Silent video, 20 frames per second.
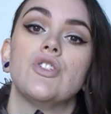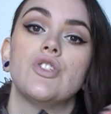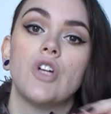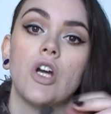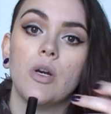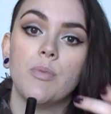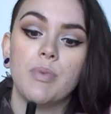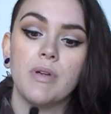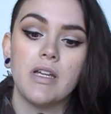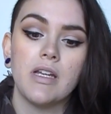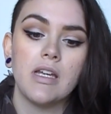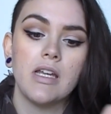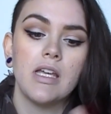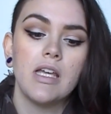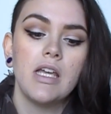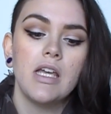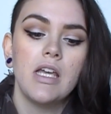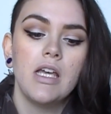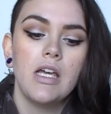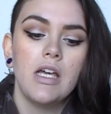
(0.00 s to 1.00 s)
sharpen
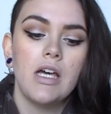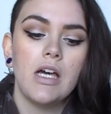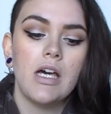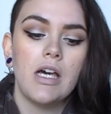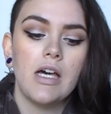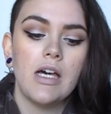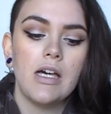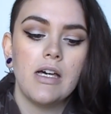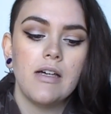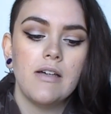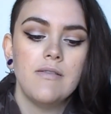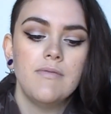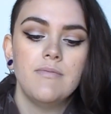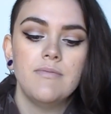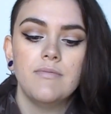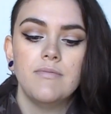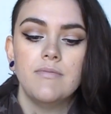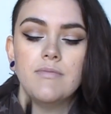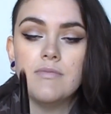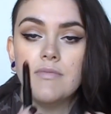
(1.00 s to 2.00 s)
uh,
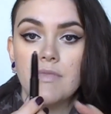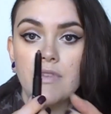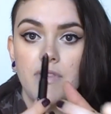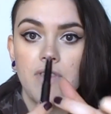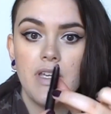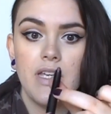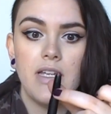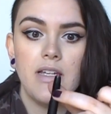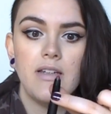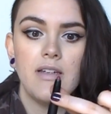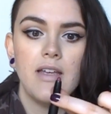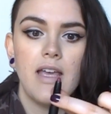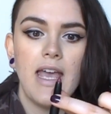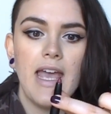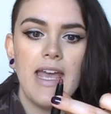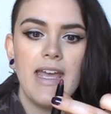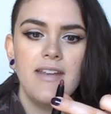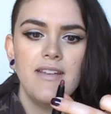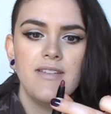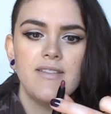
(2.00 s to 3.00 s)
the
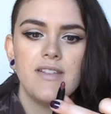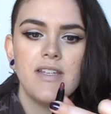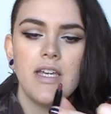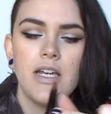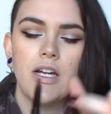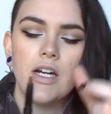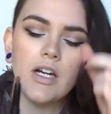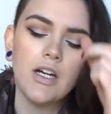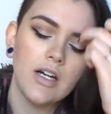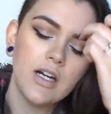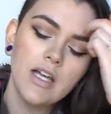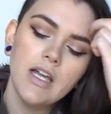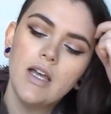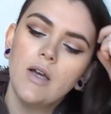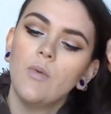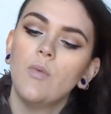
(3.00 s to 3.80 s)
ends here.